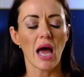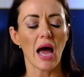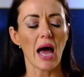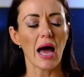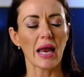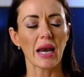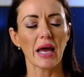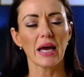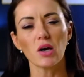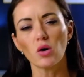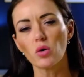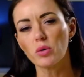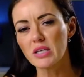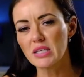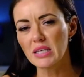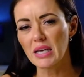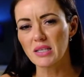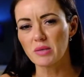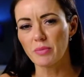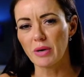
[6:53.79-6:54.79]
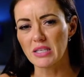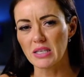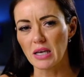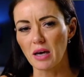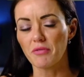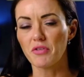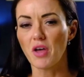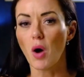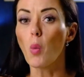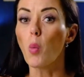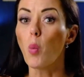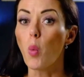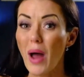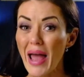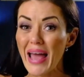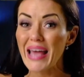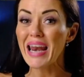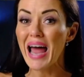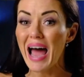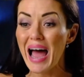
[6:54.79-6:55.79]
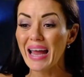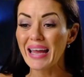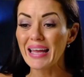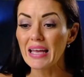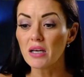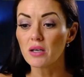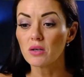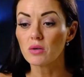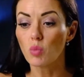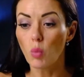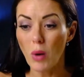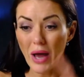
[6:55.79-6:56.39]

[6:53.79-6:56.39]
And I always said to myself that when I